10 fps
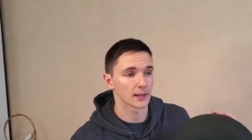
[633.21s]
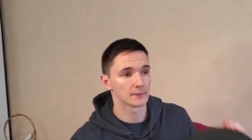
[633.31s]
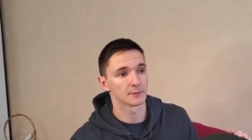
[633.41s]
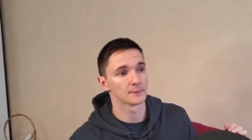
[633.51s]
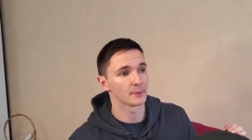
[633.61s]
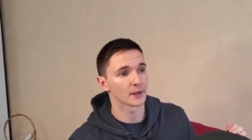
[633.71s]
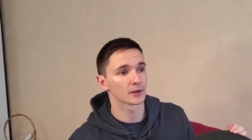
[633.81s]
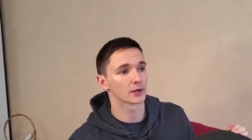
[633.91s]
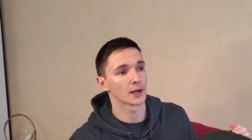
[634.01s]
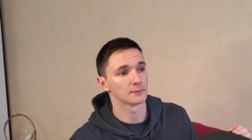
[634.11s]
and by
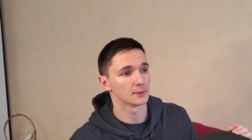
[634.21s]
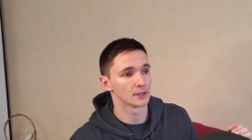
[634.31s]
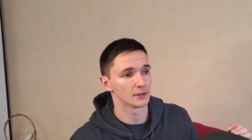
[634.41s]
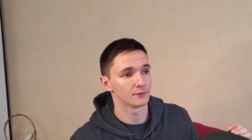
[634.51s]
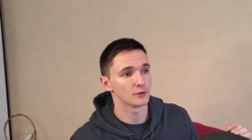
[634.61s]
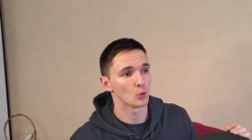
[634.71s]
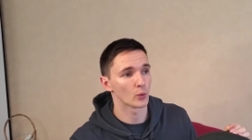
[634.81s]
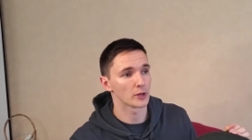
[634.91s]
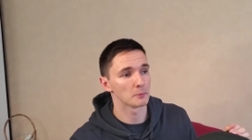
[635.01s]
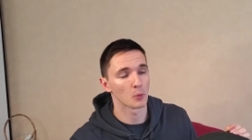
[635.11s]
bigger, I mean if you
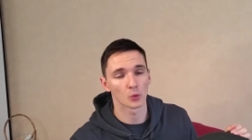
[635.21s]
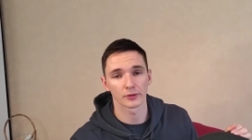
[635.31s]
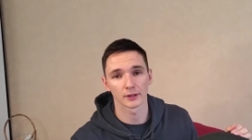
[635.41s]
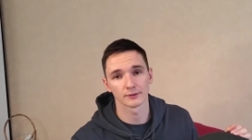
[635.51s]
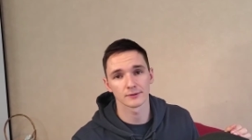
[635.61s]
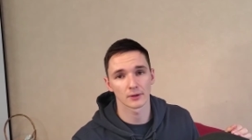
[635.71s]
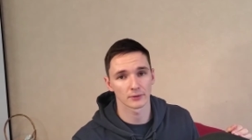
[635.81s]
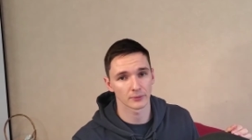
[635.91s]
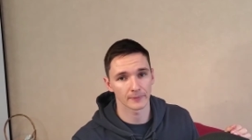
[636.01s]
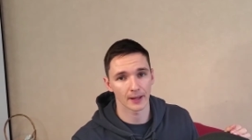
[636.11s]
weigh more than
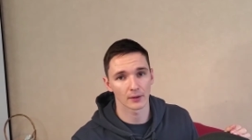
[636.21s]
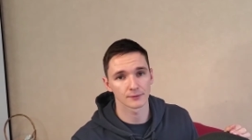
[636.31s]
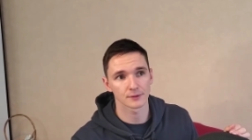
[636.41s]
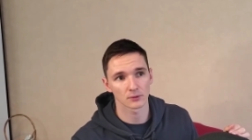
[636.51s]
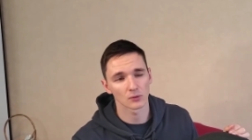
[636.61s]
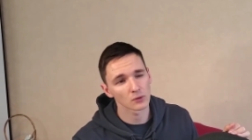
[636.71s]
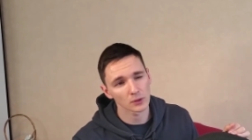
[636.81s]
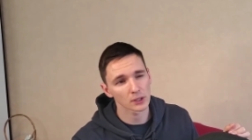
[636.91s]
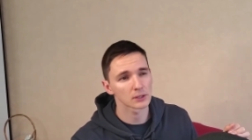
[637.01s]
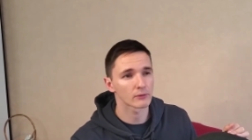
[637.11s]
200 pounds
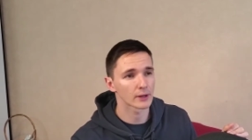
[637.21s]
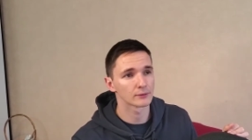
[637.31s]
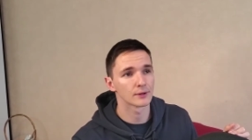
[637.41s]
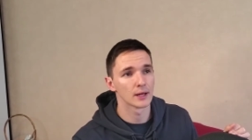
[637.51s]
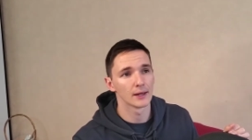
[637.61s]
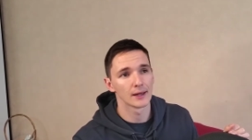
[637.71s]
or around